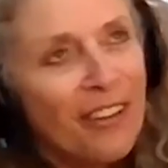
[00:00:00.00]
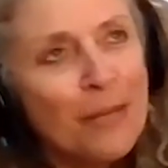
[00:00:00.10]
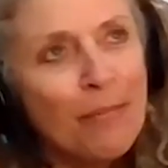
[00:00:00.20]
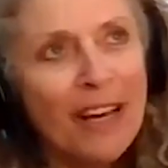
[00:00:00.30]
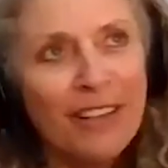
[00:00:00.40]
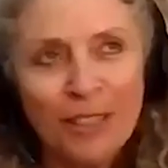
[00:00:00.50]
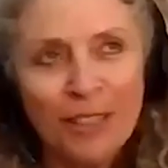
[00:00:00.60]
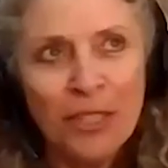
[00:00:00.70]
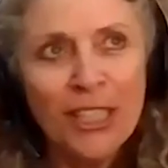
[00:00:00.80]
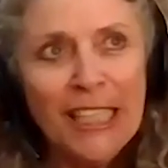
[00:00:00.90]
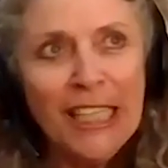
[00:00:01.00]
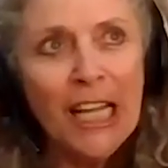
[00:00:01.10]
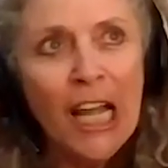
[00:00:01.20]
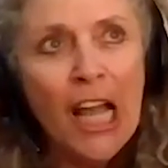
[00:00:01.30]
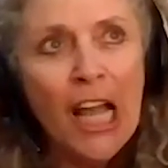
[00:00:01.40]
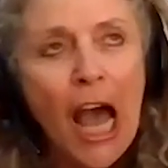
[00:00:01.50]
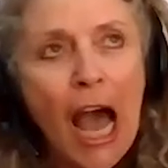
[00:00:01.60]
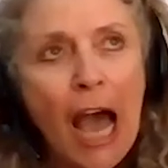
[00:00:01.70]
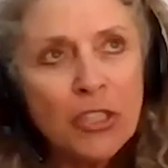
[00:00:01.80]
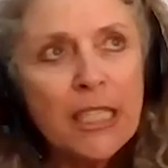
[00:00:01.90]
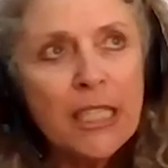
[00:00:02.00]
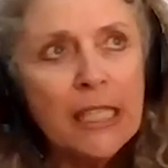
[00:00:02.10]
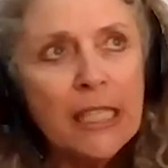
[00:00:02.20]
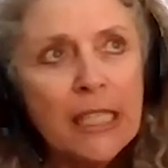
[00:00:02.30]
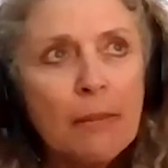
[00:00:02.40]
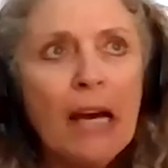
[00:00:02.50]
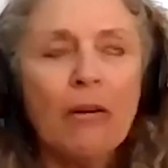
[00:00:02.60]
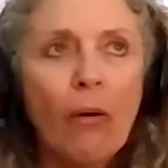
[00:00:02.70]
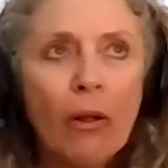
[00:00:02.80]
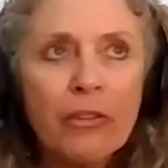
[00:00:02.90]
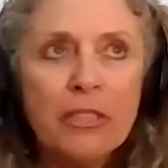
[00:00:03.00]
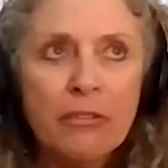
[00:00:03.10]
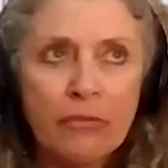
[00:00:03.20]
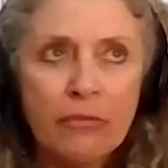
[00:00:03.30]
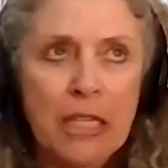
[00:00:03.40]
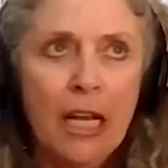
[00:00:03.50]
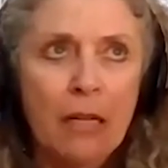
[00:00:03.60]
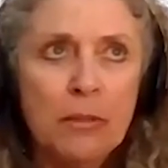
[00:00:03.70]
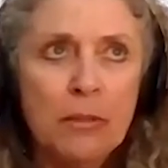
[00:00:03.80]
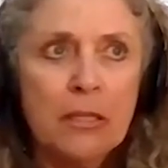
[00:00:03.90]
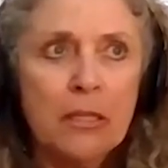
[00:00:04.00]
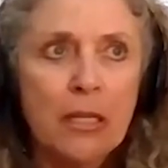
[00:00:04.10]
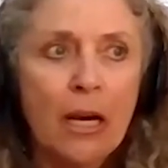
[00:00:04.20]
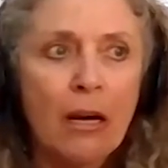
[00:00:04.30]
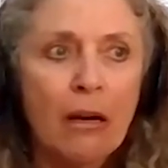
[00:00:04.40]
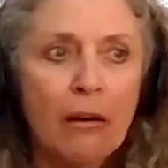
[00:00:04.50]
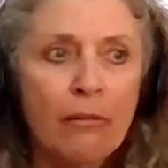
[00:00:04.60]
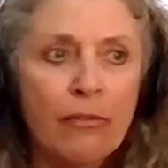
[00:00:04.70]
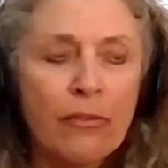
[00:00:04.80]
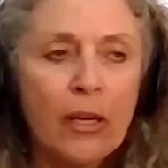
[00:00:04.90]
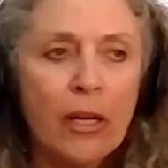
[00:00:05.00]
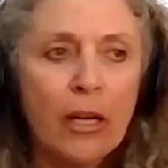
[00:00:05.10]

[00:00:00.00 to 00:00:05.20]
thoughts about community? I was just thinking about all the different types of